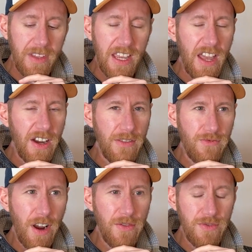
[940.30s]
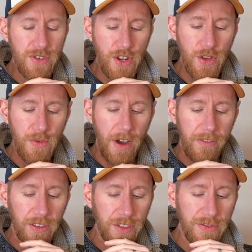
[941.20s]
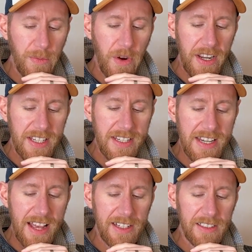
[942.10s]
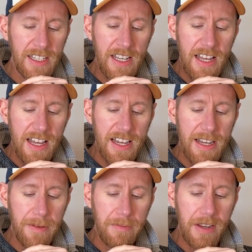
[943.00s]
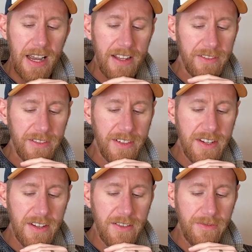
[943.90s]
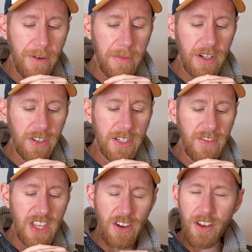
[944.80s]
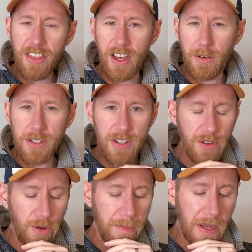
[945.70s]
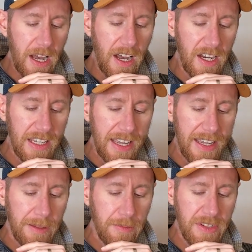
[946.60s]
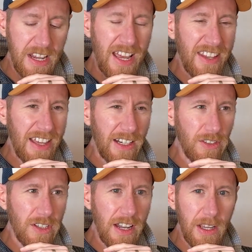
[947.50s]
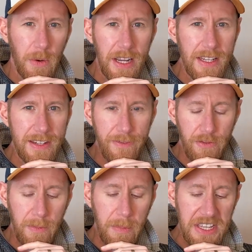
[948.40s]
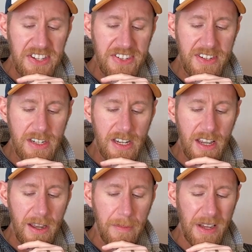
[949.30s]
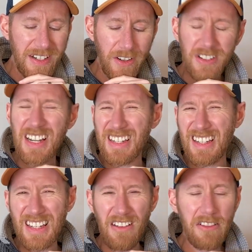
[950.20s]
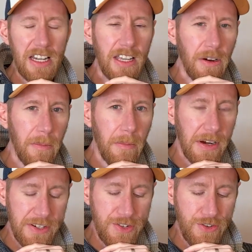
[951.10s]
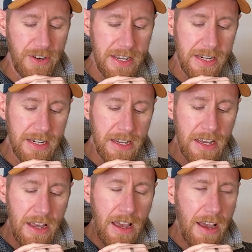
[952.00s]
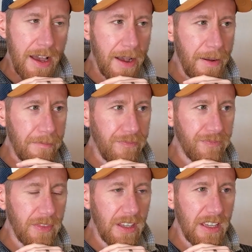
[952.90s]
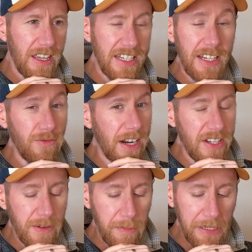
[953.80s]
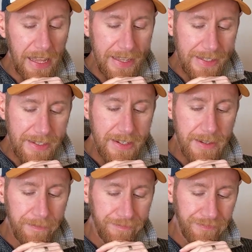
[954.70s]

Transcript: He only wrote 2 novels from what I can tell, and from the looks of the other, which is called Parlour Games, that looks like quite a different beast, and not necessarily up my street. He did write some plays,